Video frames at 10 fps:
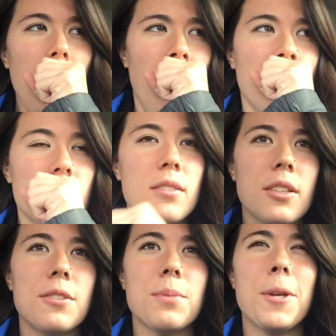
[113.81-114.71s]

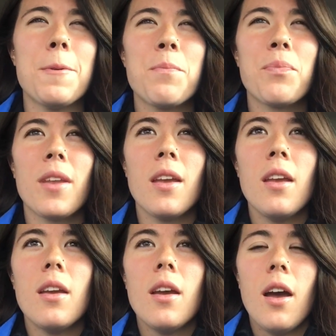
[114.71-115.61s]
Excuse me.
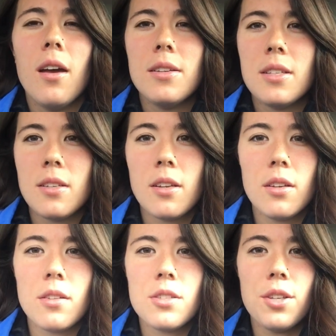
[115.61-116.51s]
I didn't
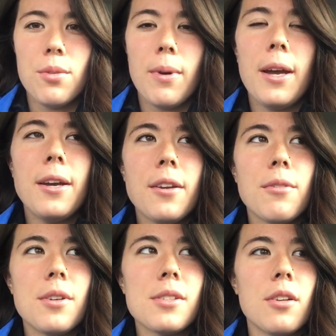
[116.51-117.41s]
go too bad. It
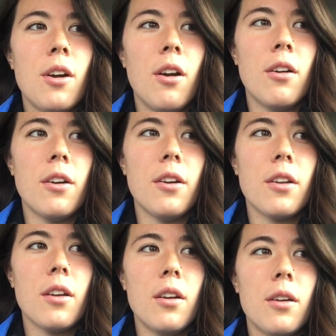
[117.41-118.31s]
wasn't
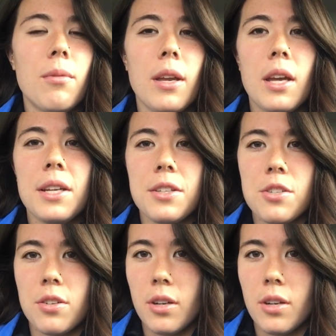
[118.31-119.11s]
hard. We had extra